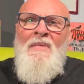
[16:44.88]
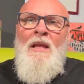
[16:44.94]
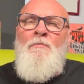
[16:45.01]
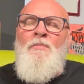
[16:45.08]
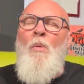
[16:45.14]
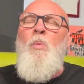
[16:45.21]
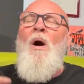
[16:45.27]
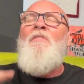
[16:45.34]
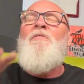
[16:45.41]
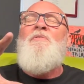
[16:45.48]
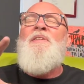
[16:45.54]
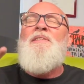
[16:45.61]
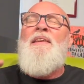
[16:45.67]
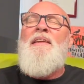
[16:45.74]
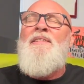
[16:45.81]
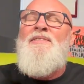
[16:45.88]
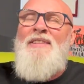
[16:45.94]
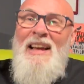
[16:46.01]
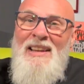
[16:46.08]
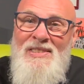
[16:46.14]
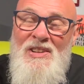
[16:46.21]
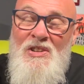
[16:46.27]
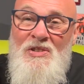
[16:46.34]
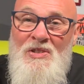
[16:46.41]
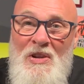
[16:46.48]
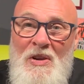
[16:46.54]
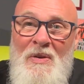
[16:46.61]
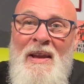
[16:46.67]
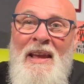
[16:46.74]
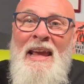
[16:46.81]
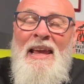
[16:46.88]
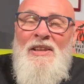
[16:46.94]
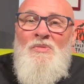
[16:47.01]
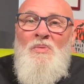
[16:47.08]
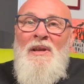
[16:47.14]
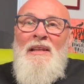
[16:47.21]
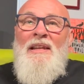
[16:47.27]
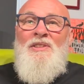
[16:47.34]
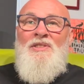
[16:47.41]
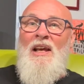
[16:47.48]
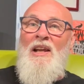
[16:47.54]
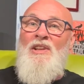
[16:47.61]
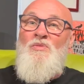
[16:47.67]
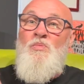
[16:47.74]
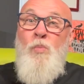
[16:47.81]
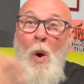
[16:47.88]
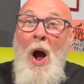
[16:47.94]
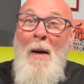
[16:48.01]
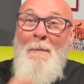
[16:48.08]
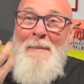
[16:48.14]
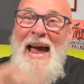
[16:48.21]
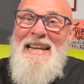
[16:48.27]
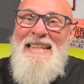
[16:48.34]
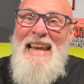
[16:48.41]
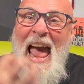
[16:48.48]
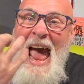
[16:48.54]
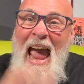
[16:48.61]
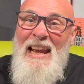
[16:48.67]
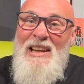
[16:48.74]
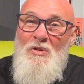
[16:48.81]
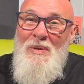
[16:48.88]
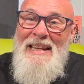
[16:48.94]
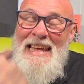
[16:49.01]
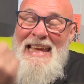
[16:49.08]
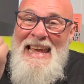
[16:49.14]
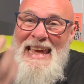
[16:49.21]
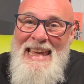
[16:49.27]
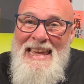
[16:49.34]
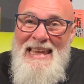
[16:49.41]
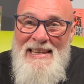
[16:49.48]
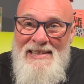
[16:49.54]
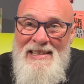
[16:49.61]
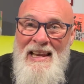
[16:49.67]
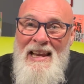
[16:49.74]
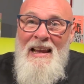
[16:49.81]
But what physics doesn't do is really tell us what matter actually is.